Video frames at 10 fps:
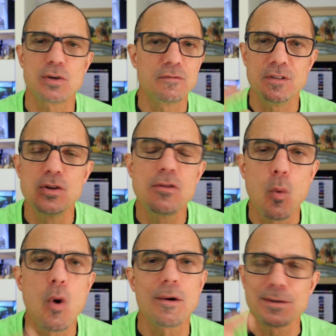So if you do the
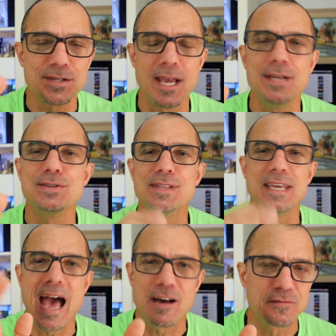water change in
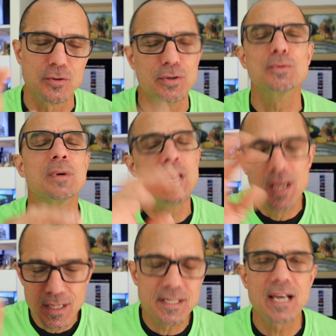the afternoon,
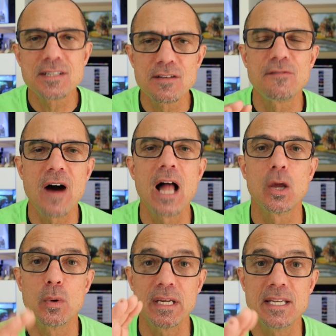test the
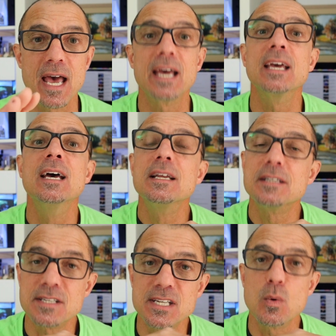following day
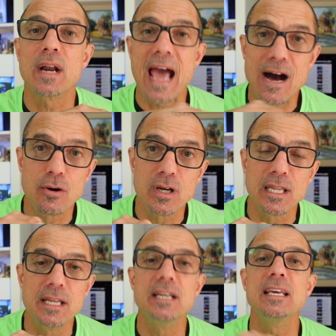to see what
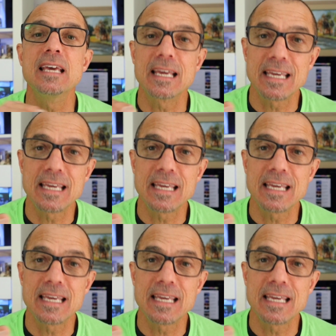alkalinity and